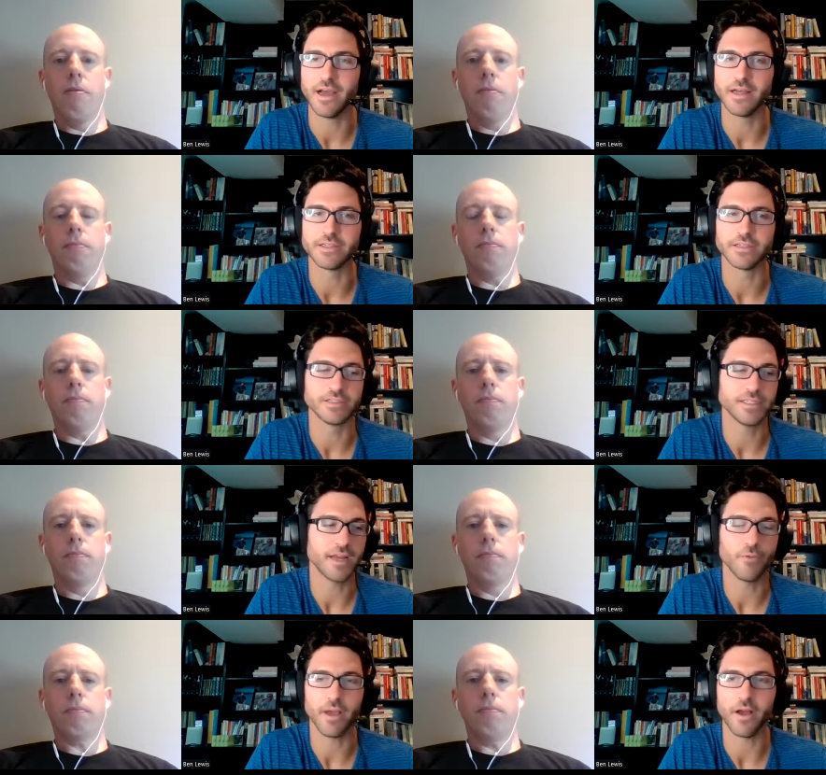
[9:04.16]
Speaker 1: uh, to
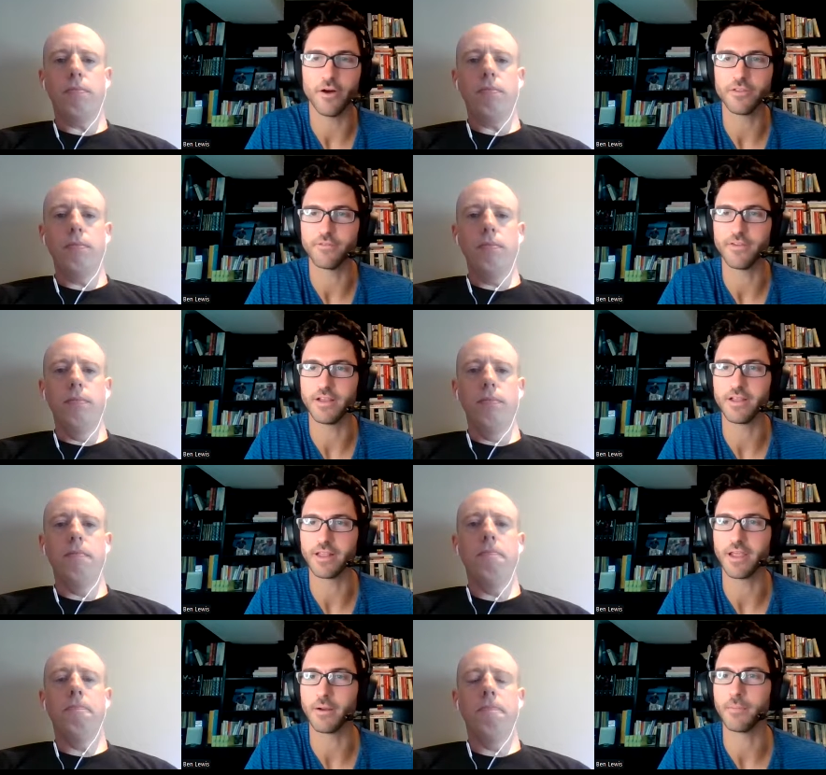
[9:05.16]
take away all the
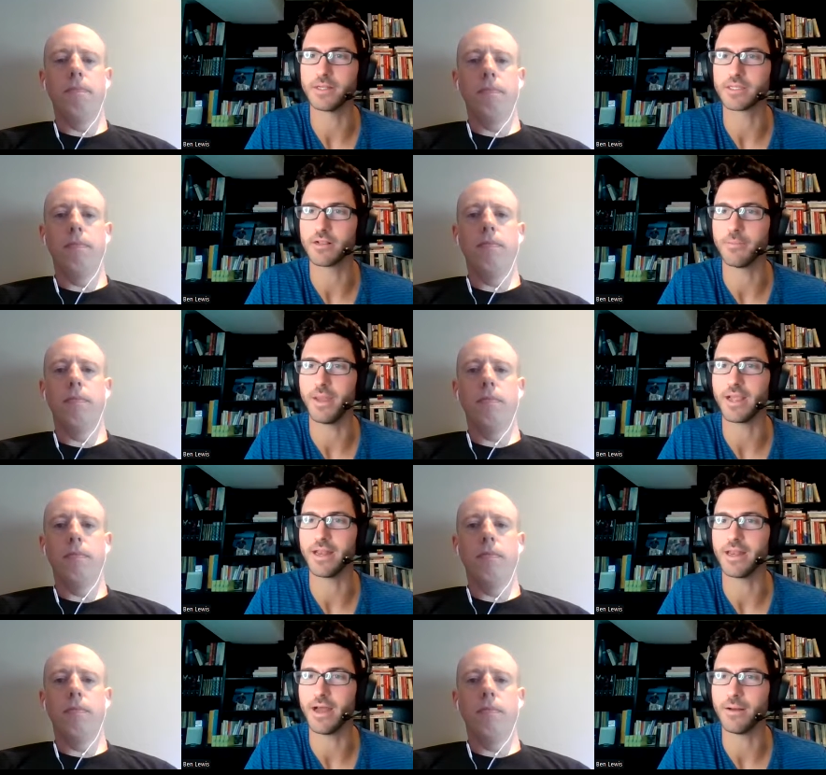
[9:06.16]
feeling there and basically make
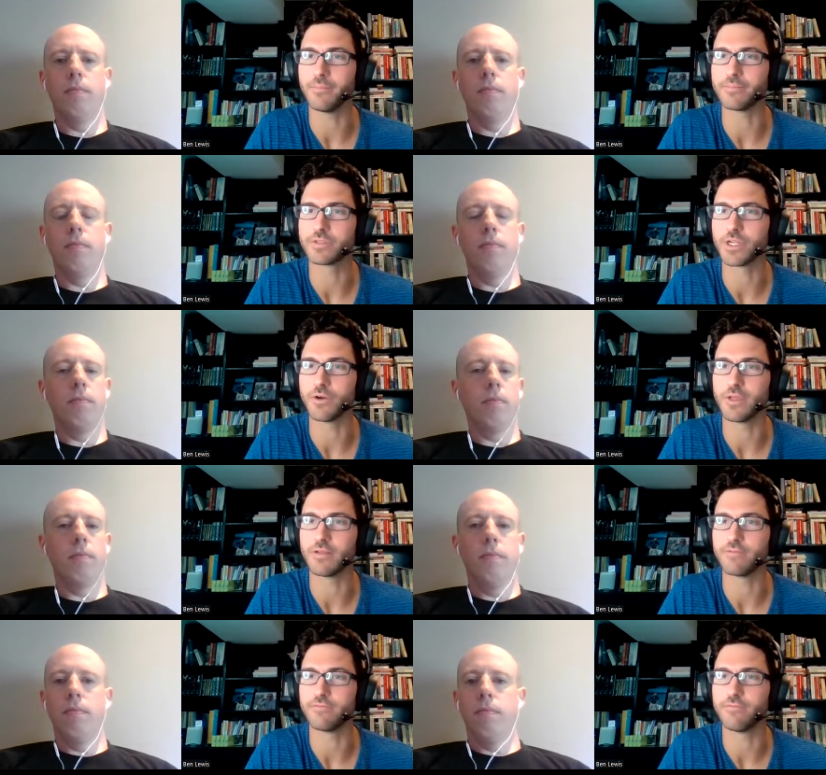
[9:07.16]
it numb so he
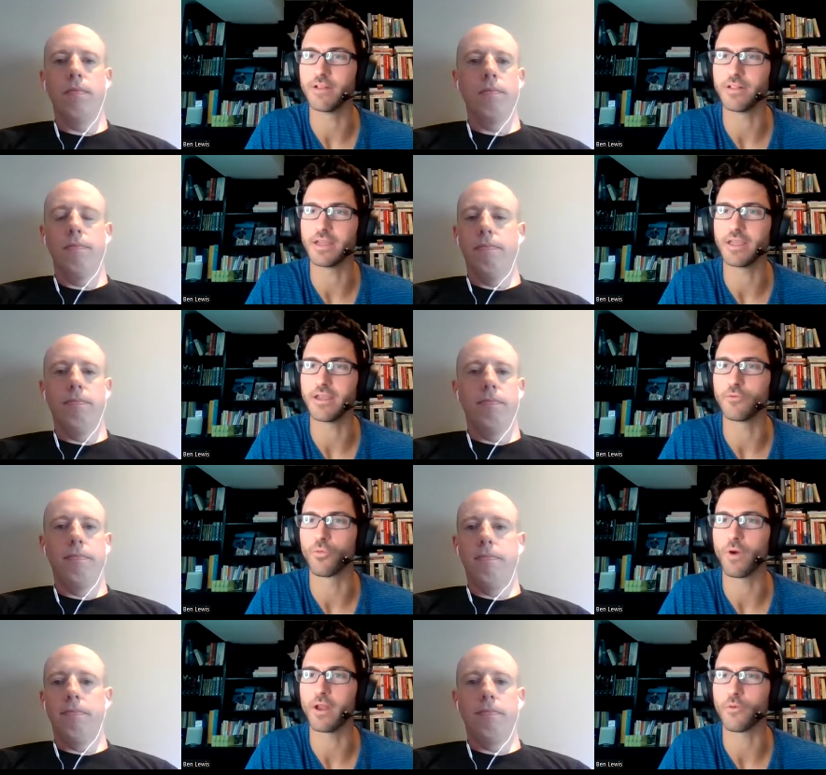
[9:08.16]
could feel like he could
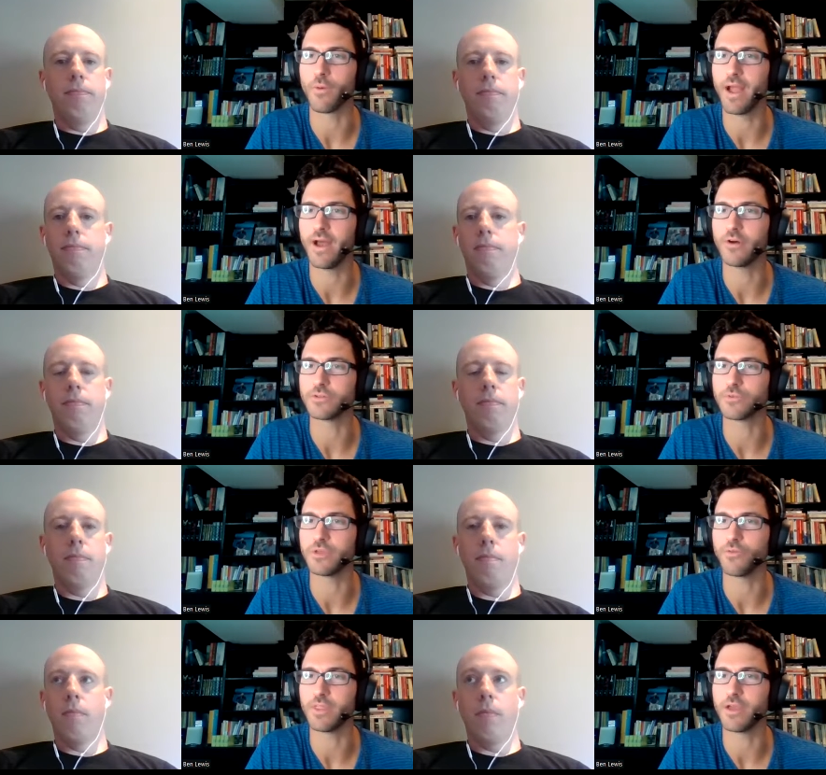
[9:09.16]
run around
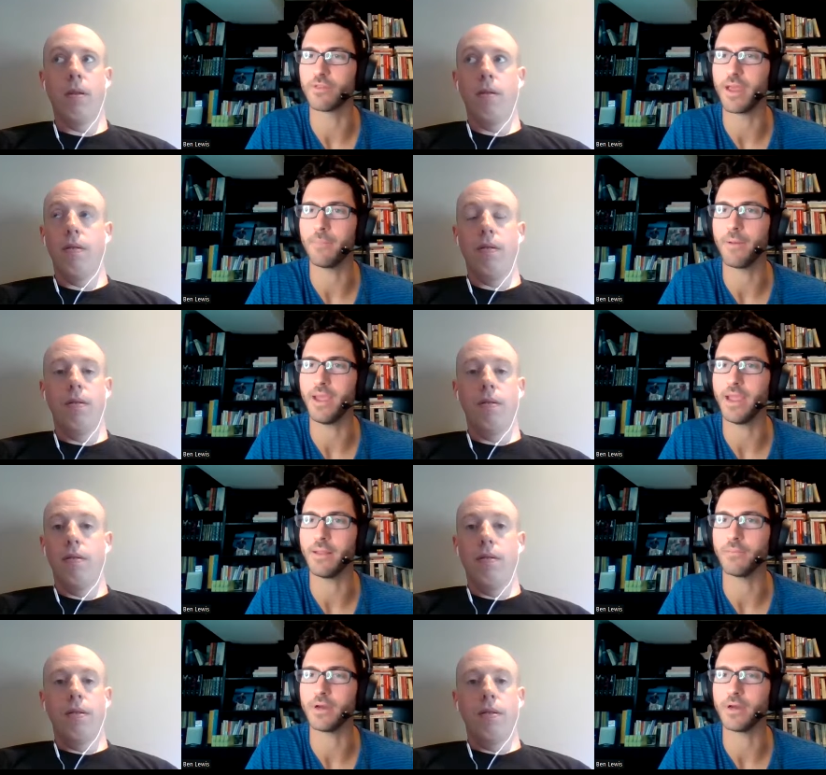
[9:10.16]
with, without that pain.